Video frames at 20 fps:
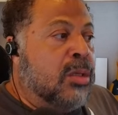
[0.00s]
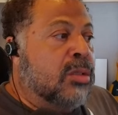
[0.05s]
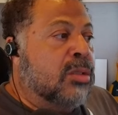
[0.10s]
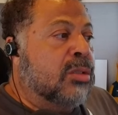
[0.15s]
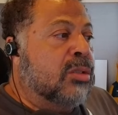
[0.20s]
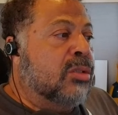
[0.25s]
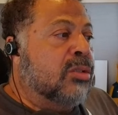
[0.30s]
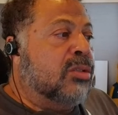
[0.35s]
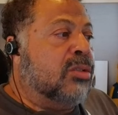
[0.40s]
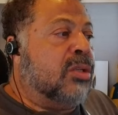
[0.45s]

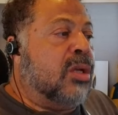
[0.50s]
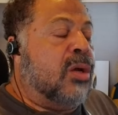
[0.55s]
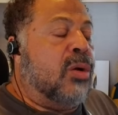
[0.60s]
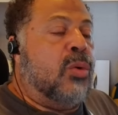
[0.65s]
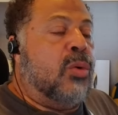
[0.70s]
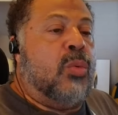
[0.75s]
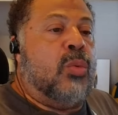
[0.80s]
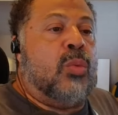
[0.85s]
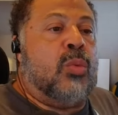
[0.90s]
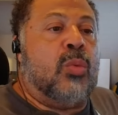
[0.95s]

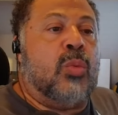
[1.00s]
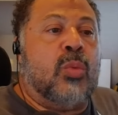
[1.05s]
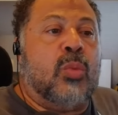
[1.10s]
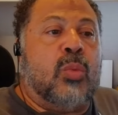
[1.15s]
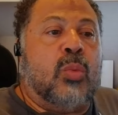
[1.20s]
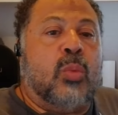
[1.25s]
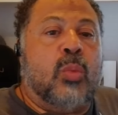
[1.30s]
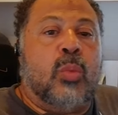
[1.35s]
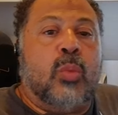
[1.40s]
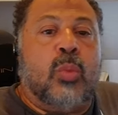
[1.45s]
So
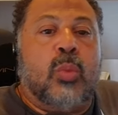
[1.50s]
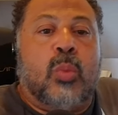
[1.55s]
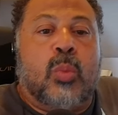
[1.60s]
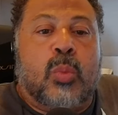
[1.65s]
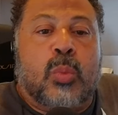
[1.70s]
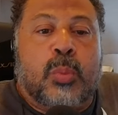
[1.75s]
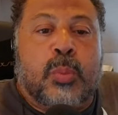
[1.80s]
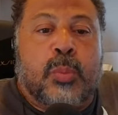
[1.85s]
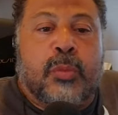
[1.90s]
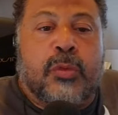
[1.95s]

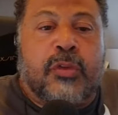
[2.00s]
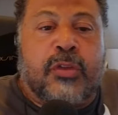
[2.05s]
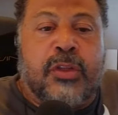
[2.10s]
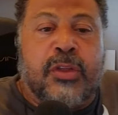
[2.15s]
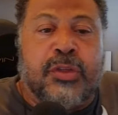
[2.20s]
the